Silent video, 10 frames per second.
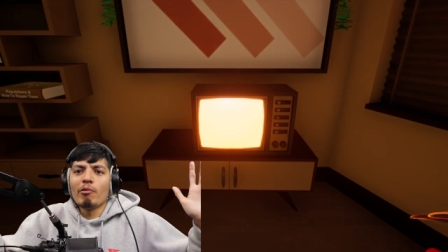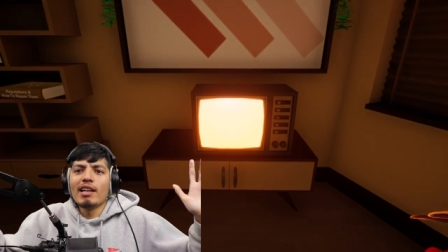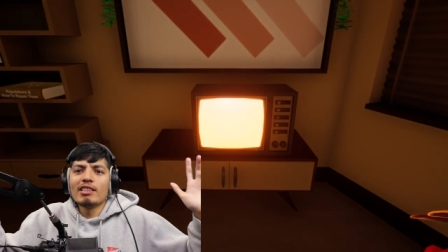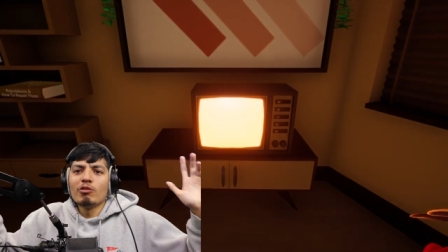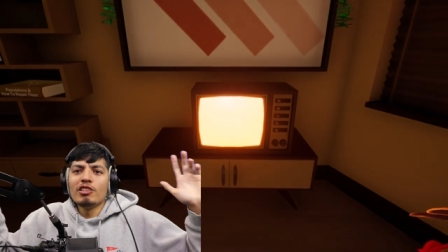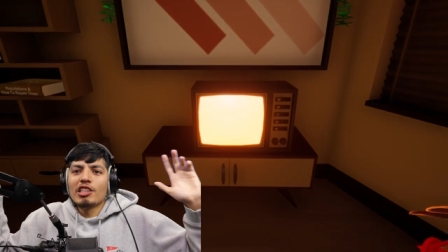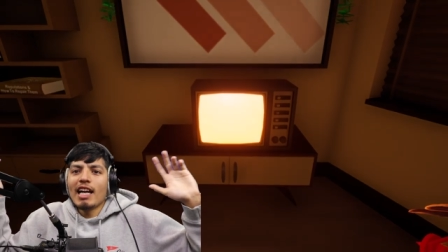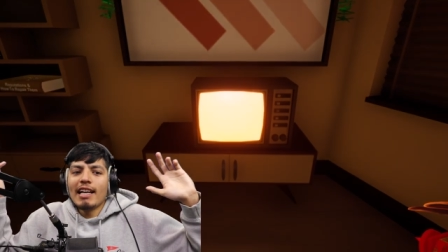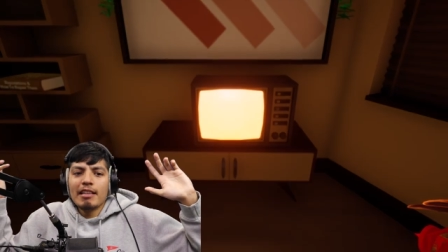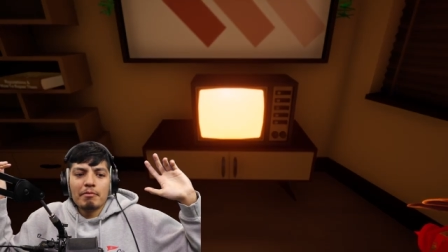We're next to a
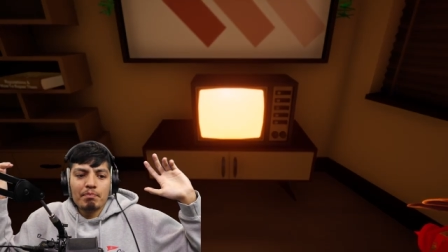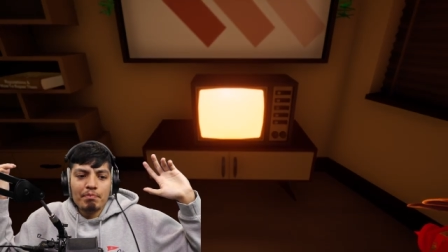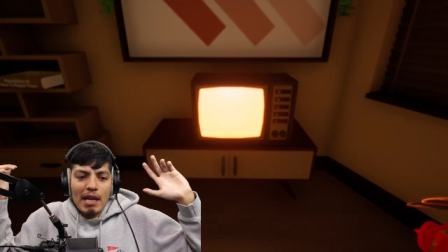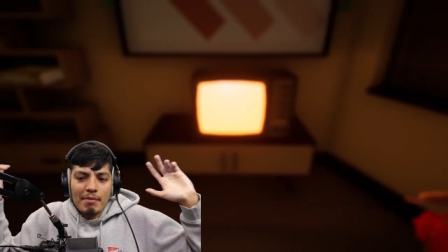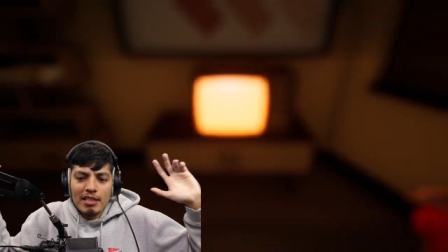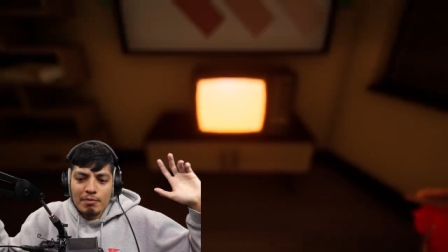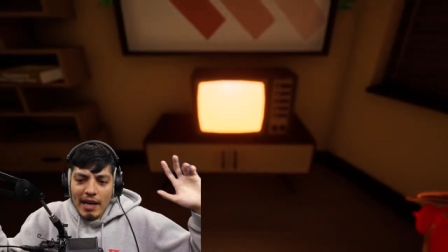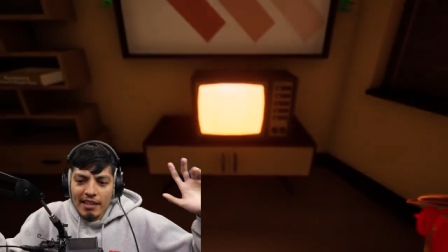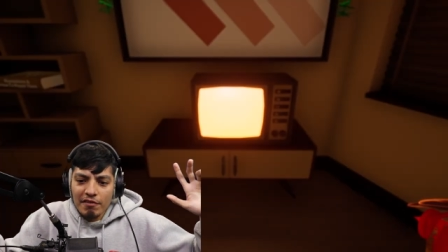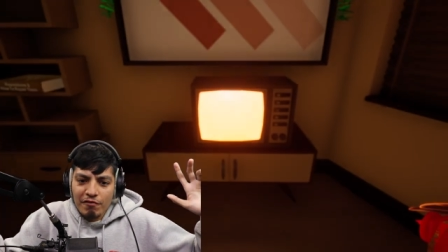giant baby
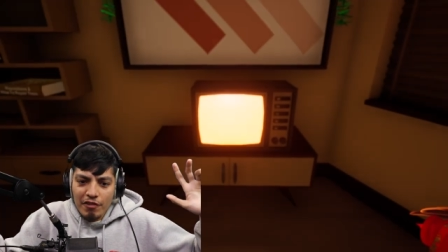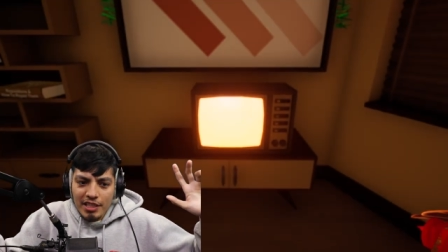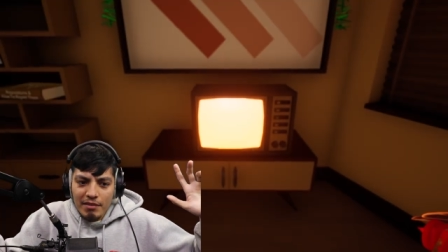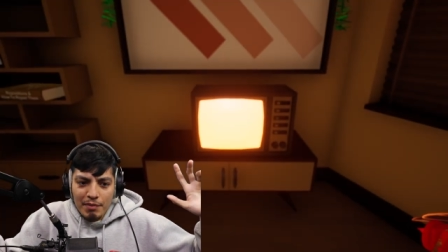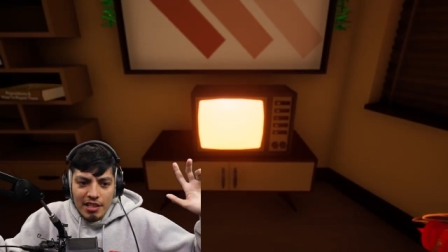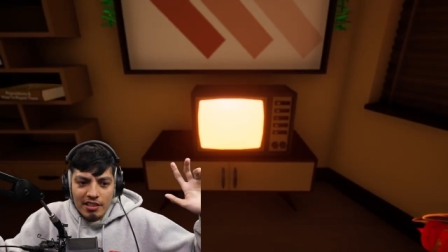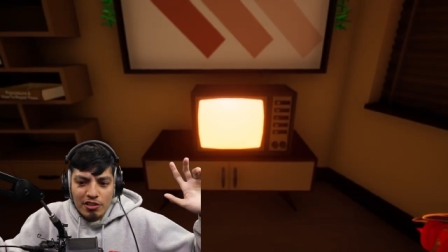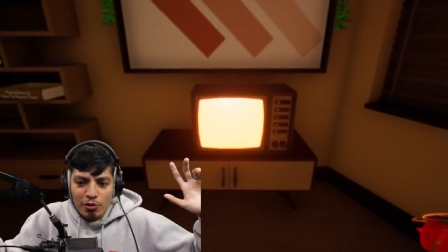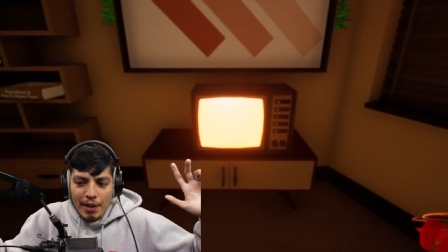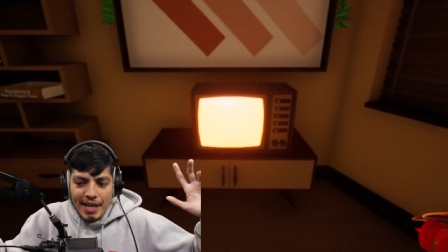spider freaking mutant
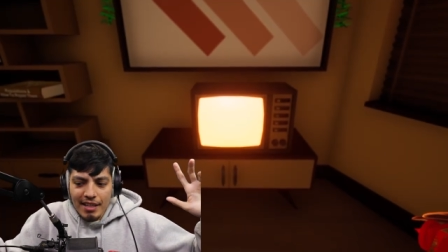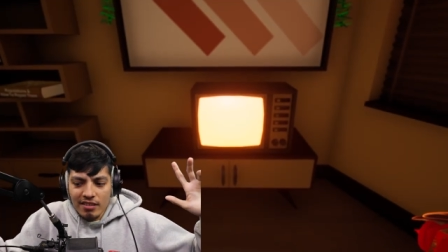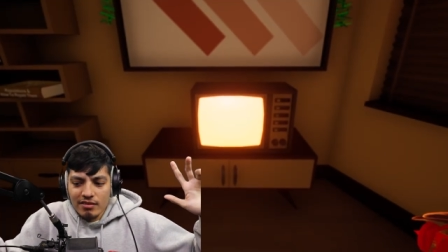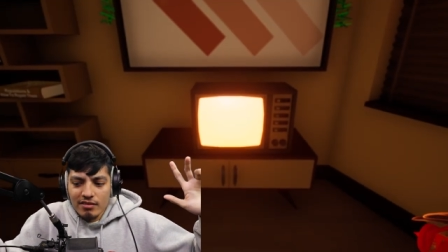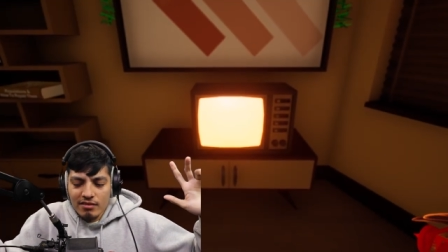train.